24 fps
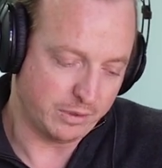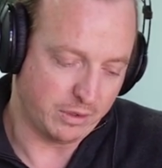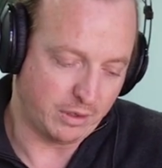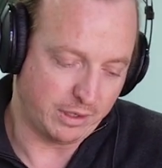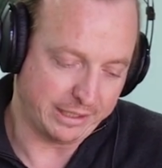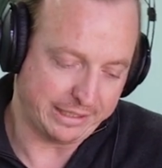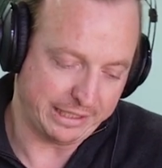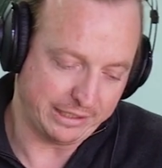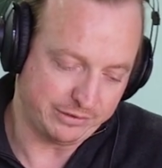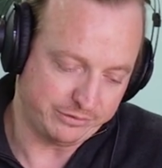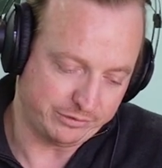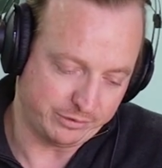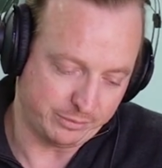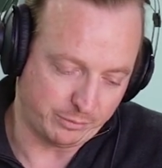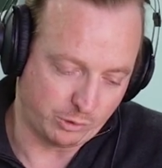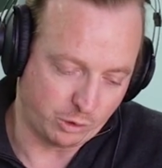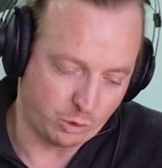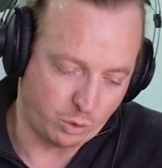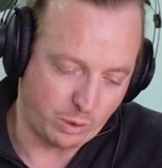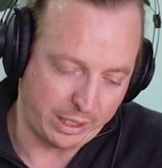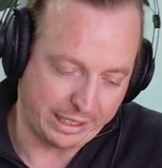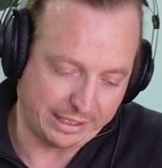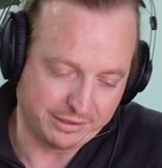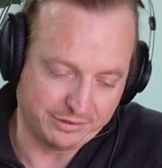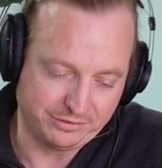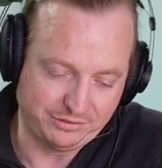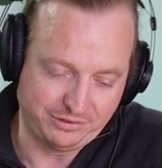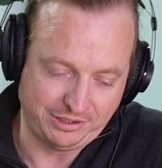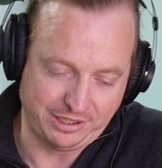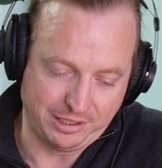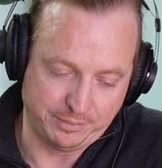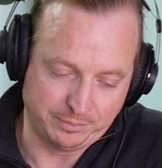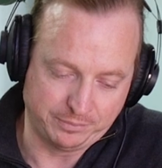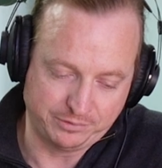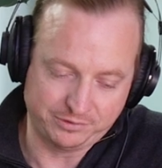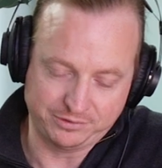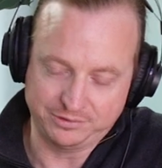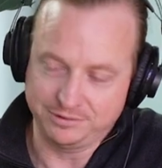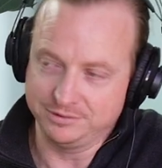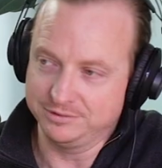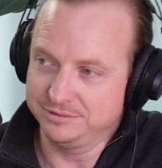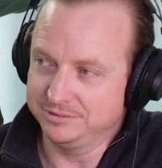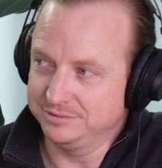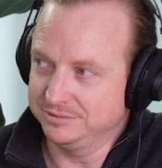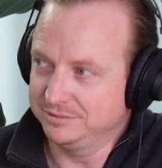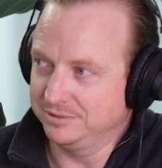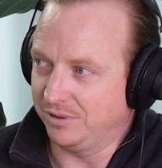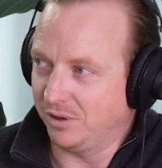I guess some quick tips
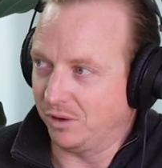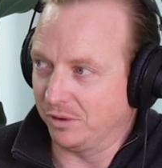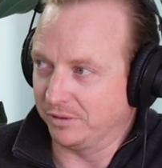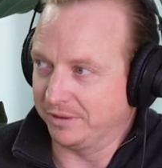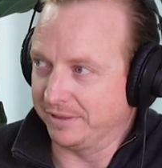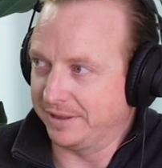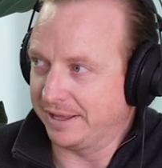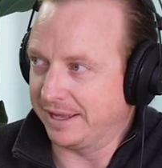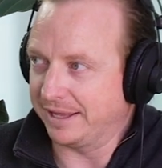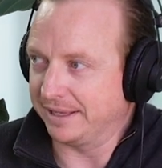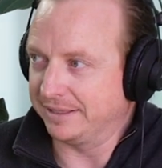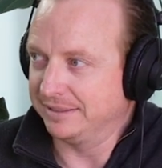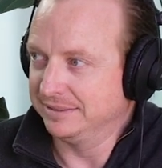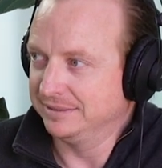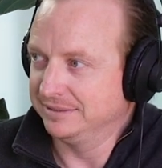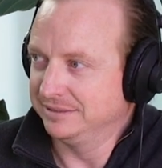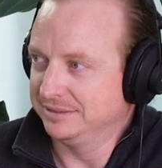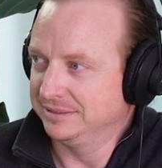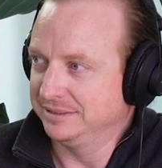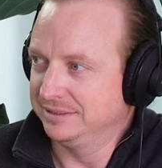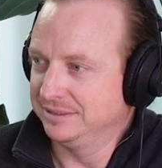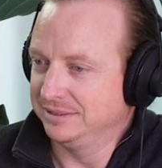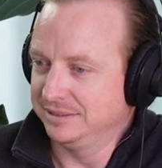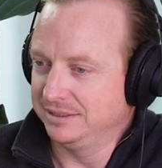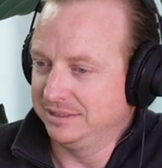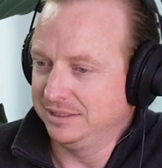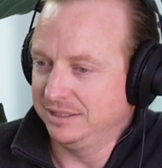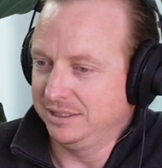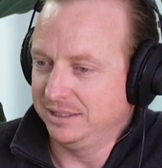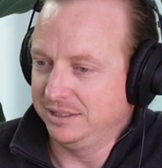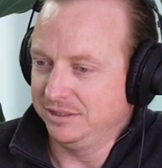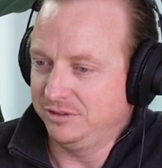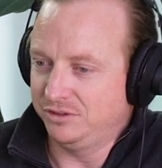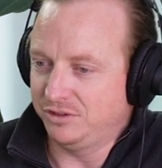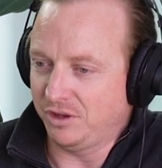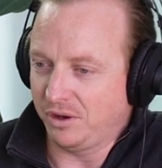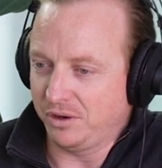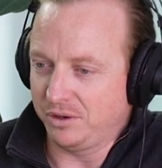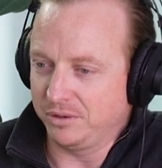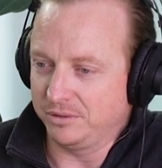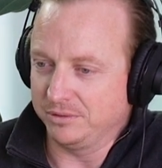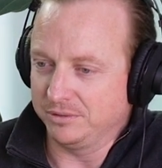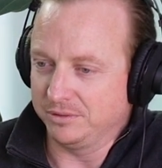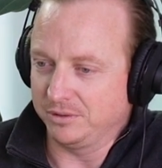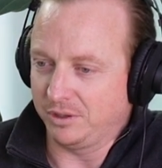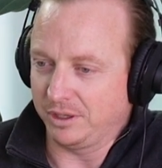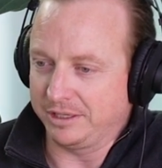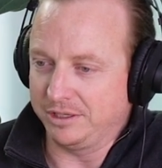on that. Don't,
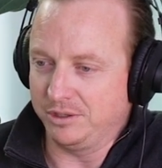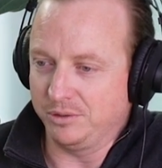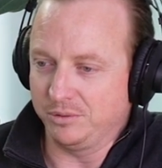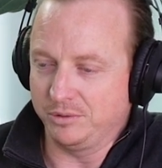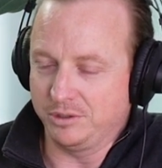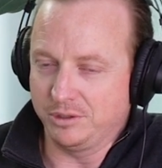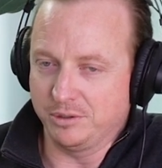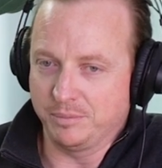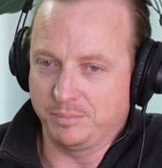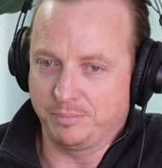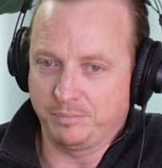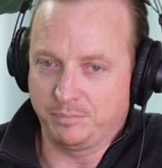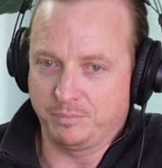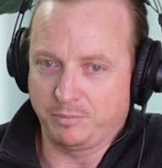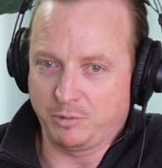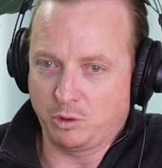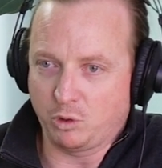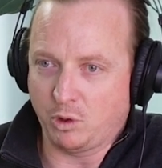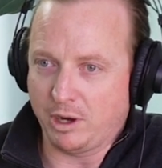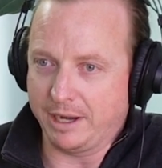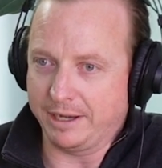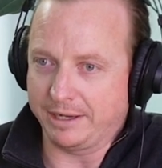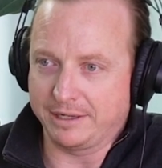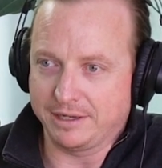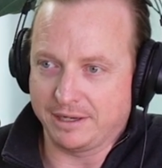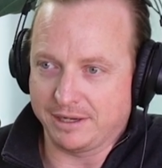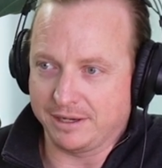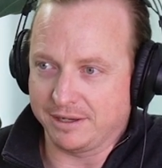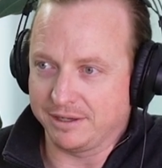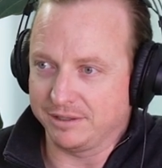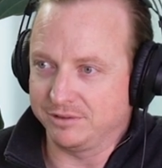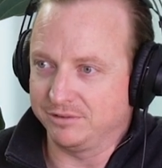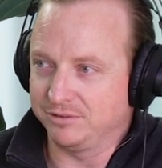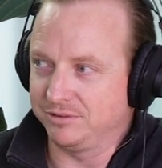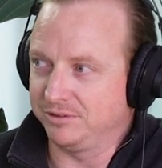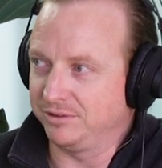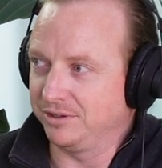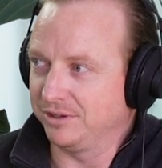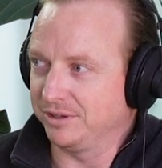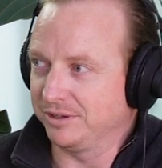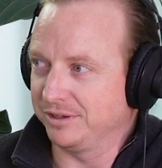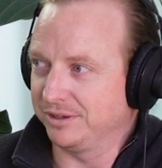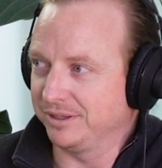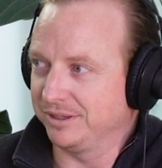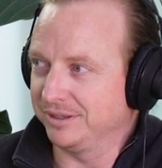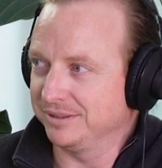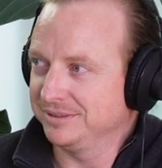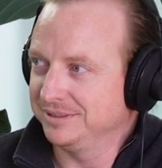like, your credit cards,
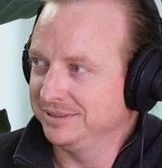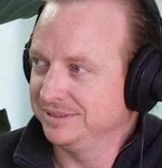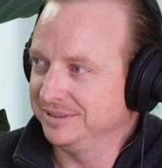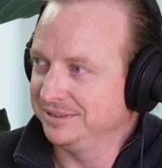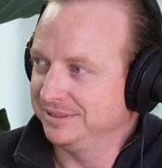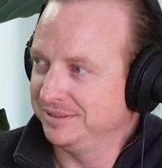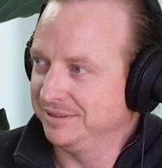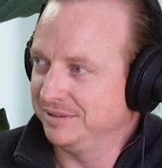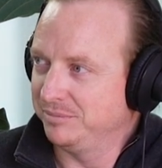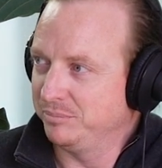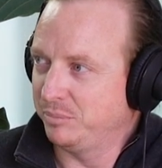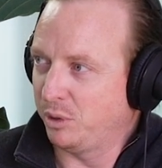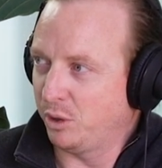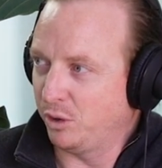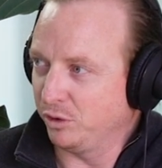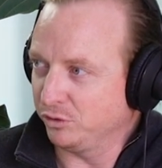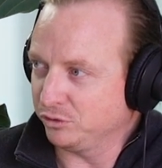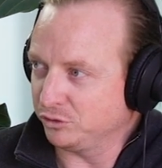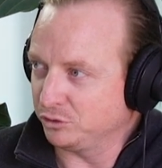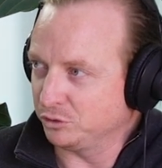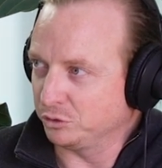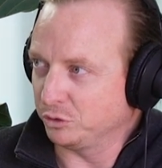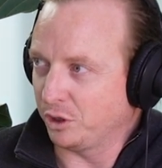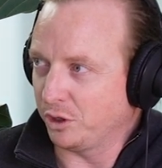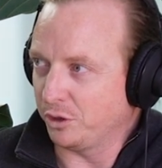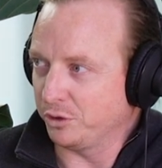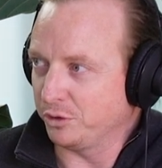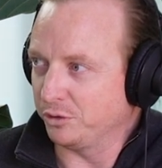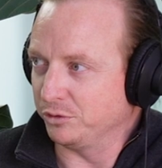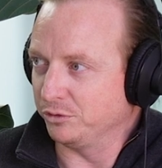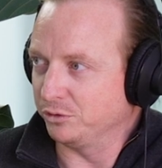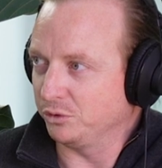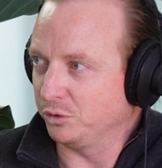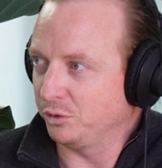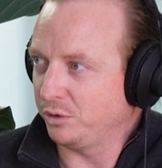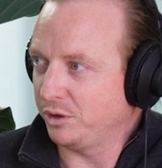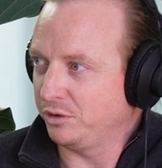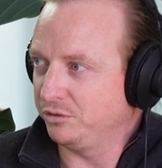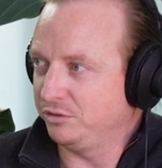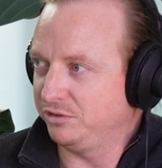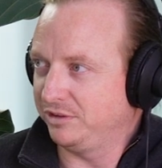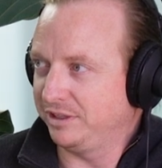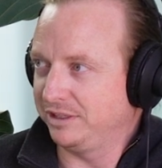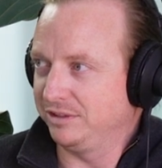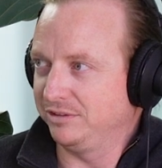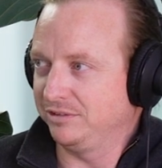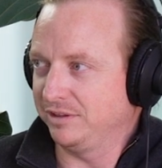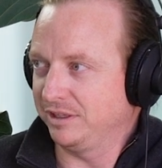your personal loans, all those
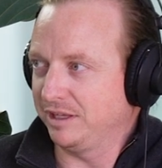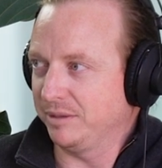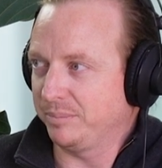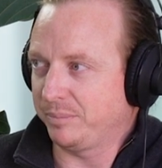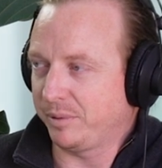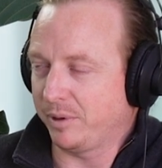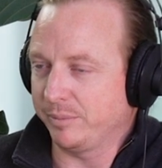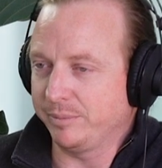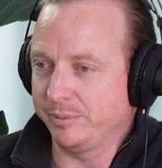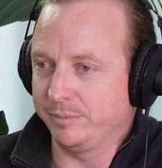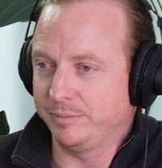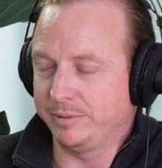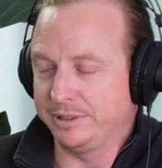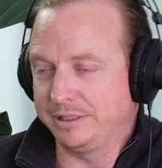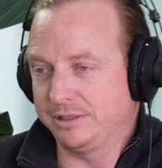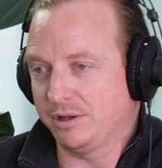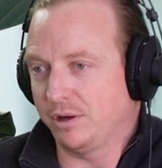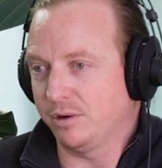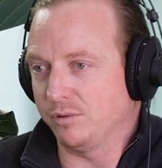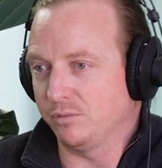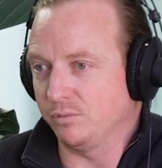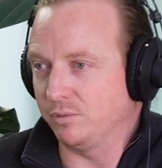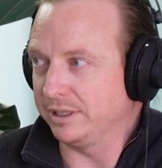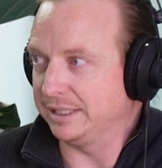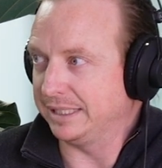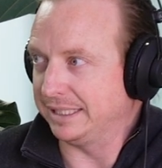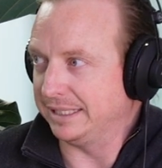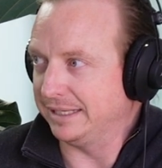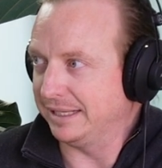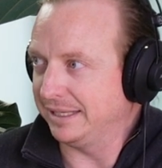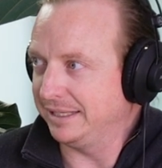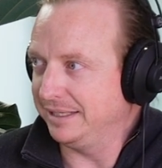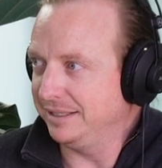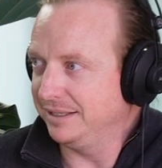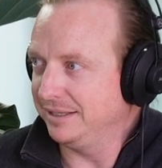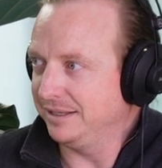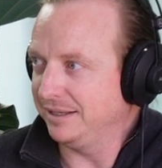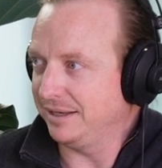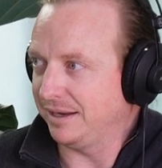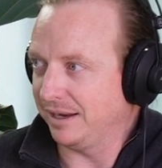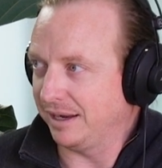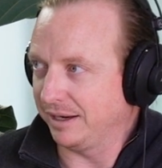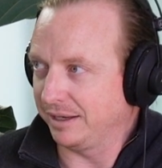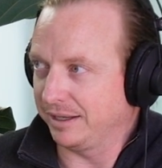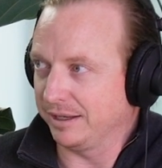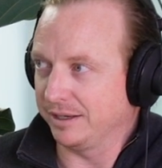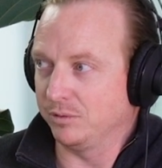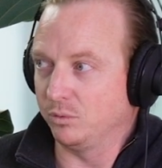things that you probably don't really need are
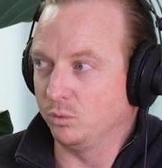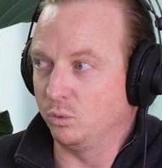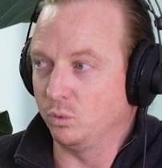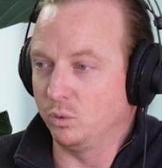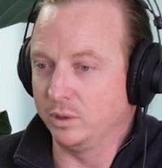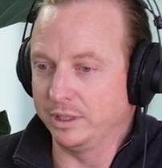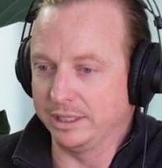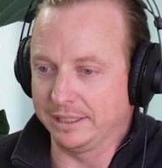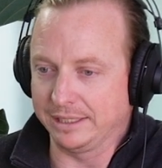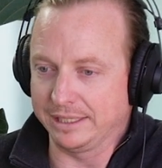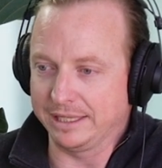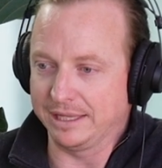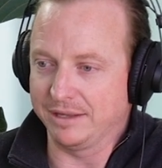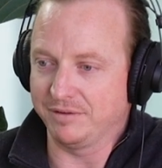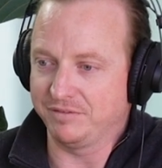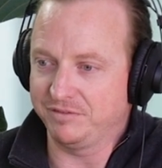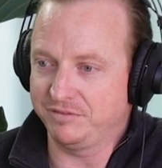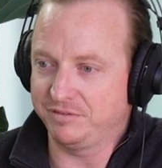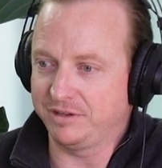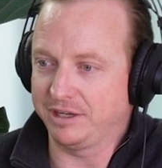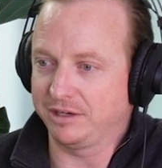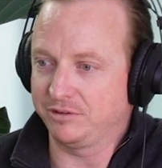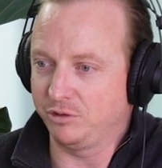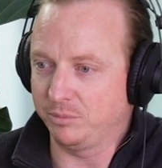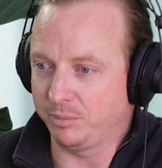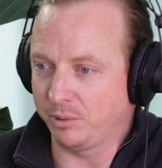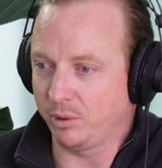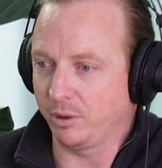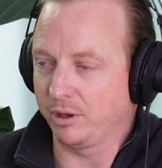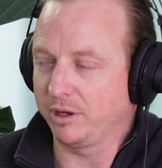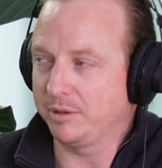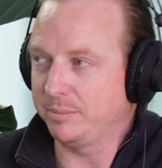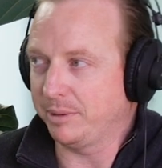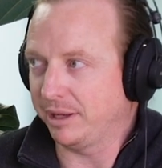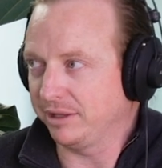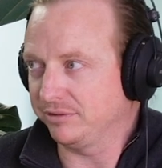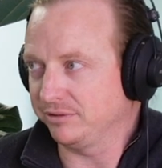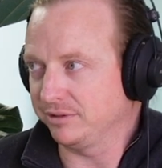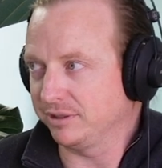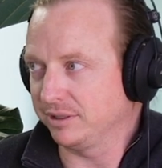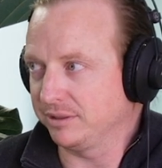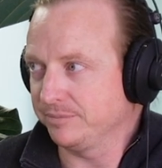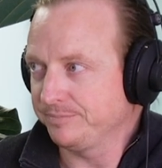going to really affect your borrowing capacity.